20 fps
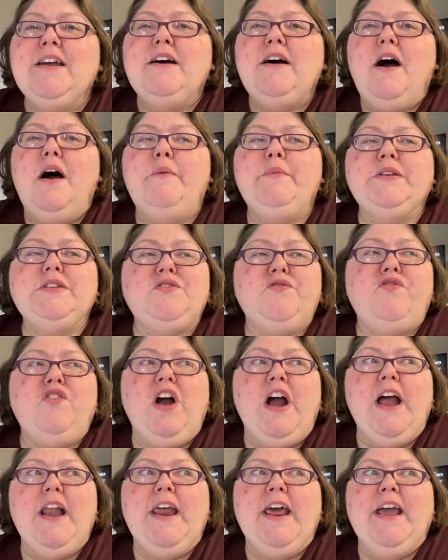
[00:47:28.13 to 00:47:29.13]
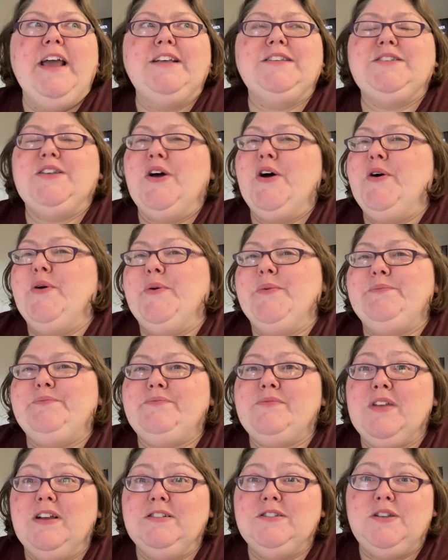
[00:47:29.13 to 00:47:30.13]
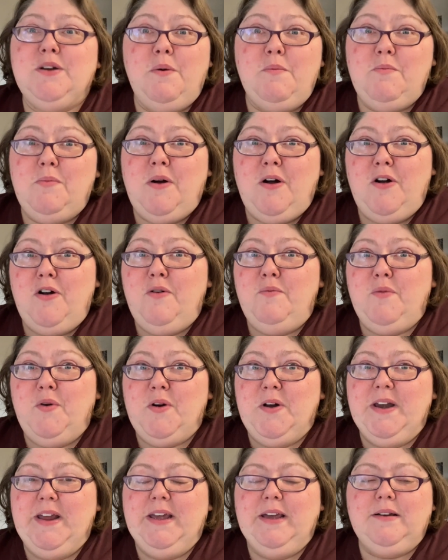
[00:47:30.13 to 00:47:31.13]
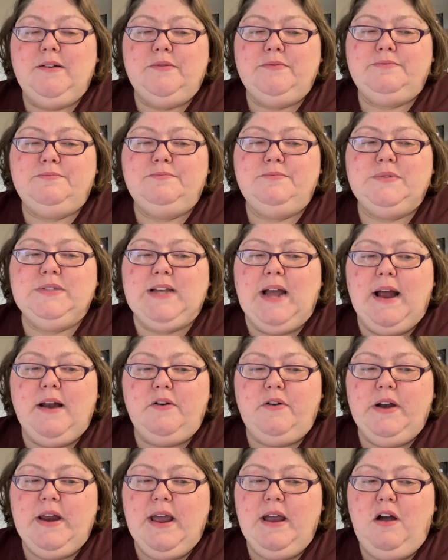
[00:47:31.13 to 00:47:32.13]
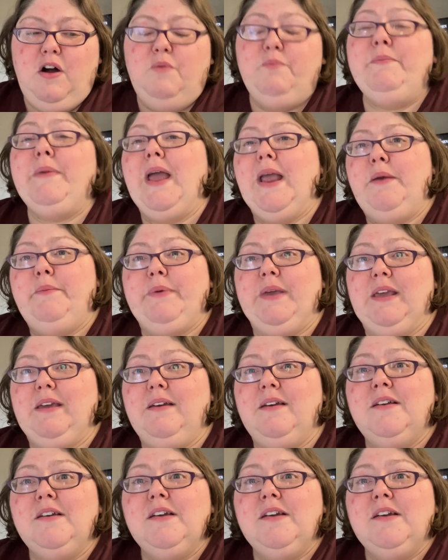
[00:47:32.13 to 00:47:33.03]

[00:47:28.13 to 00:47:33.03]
Um, it's Friday, so tomorrow morning, Saturday, maybe.